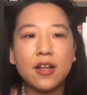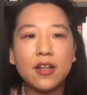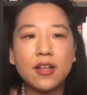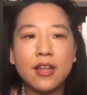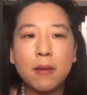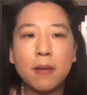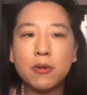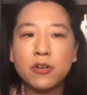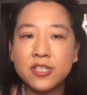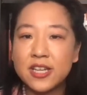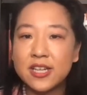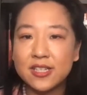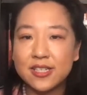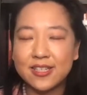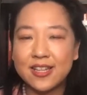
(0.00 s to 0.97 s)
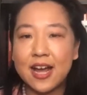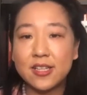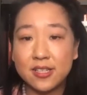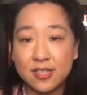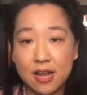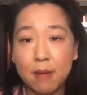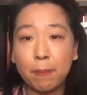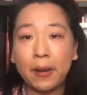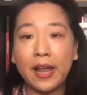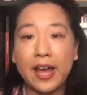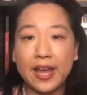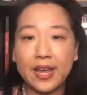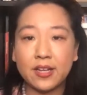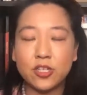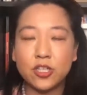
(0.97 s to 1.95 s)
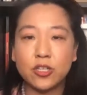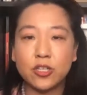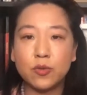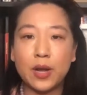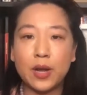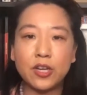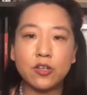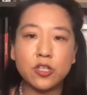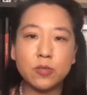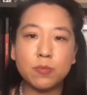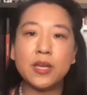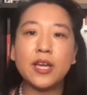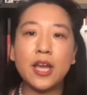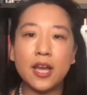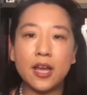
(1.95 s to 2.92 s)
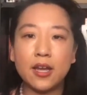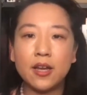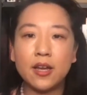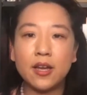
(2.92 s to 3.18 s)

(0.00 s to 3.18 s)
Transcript: Number 6, that's applying to when you're speaking